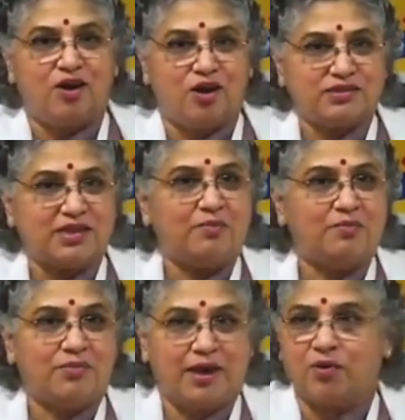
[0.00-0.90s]
or some
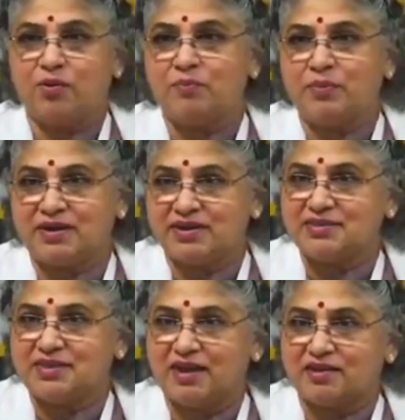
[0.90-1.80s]
equipment
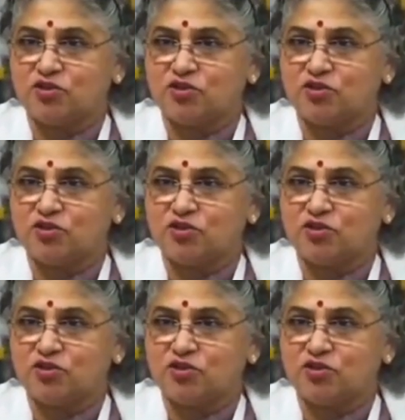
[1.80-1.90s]
is there.